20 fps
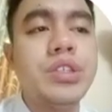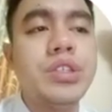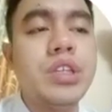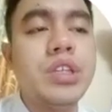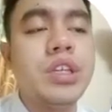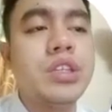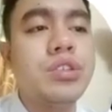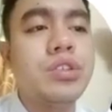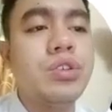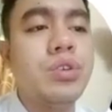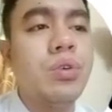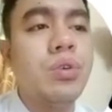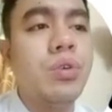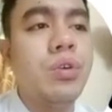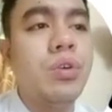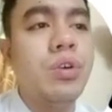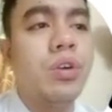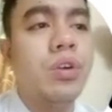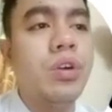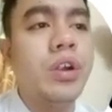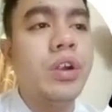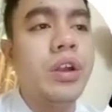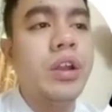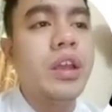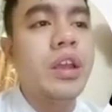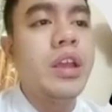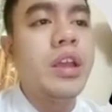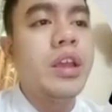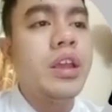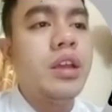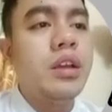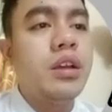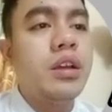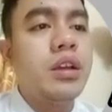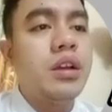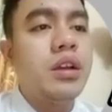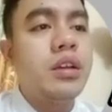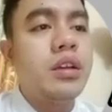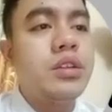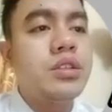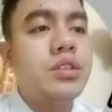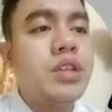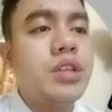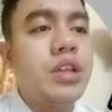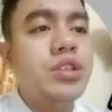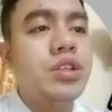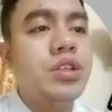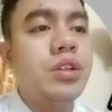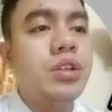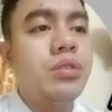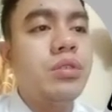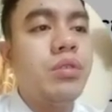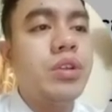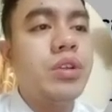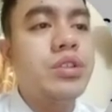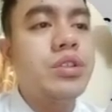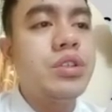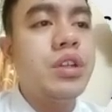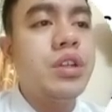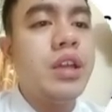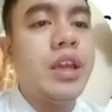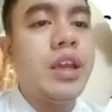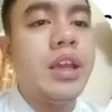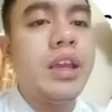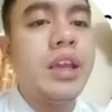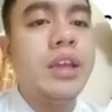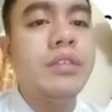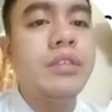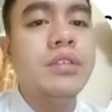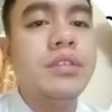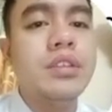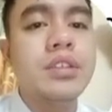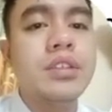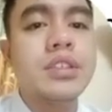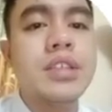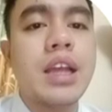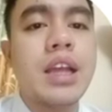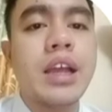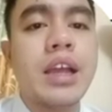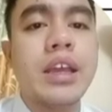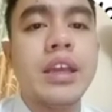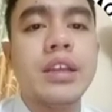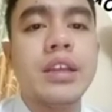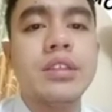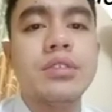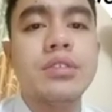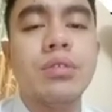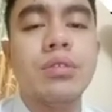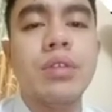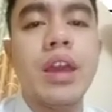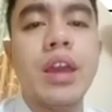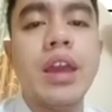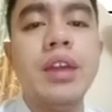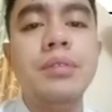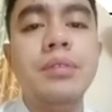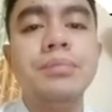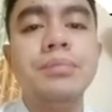is your essential question in science, okay?